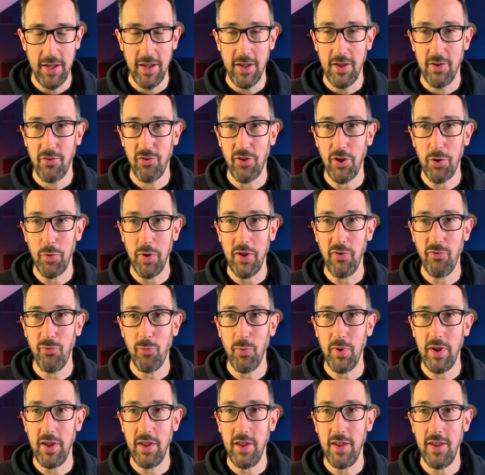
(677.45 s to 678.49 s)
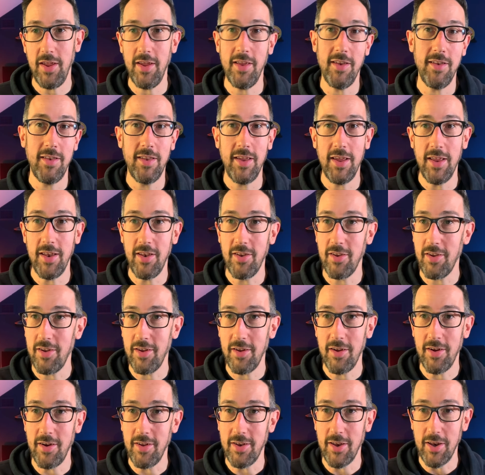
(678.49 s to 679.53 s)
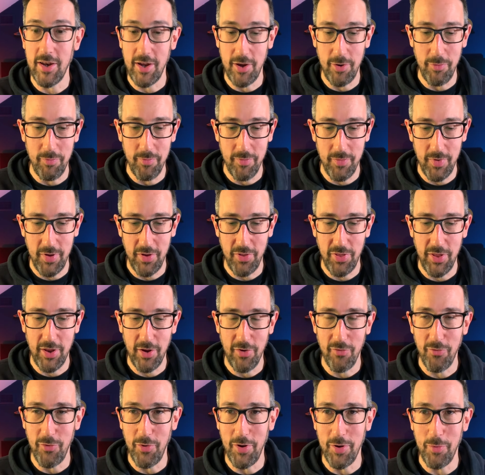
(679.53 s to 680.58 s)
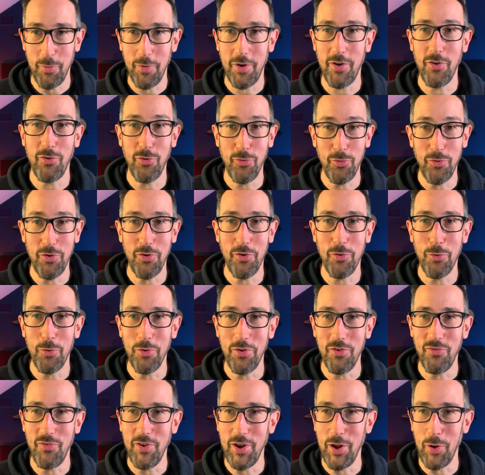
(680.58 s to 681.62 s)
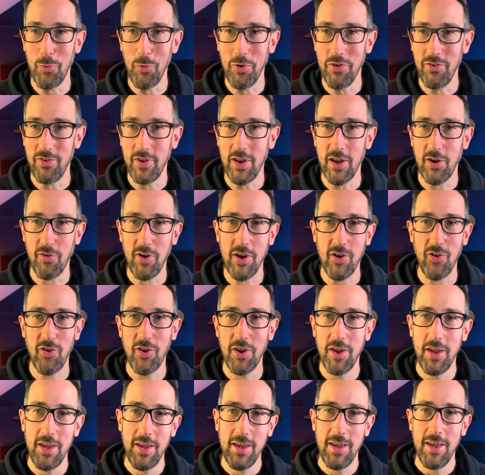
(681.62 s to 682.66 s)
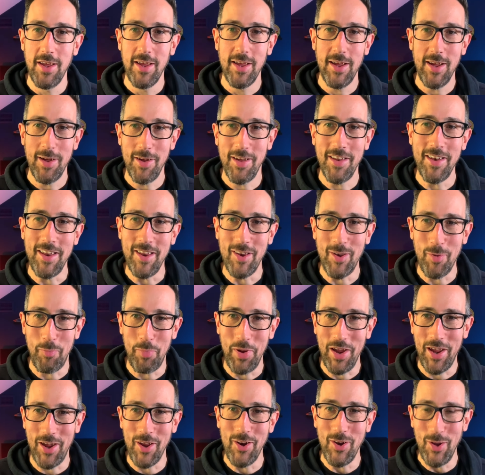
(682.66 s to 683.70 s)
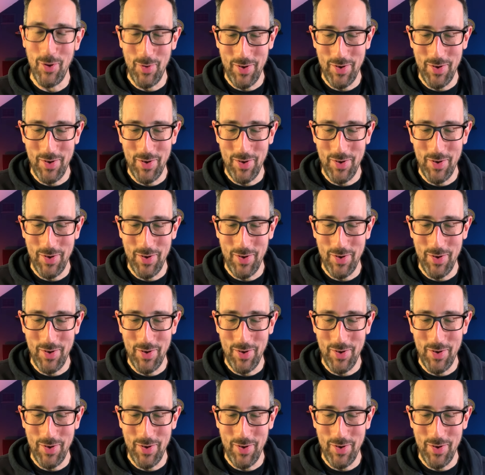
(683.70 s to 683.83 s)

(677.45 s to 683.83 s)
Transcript: So if we did, I don't know, I think I've because I already recorded this video once and it crashed, need to pick a new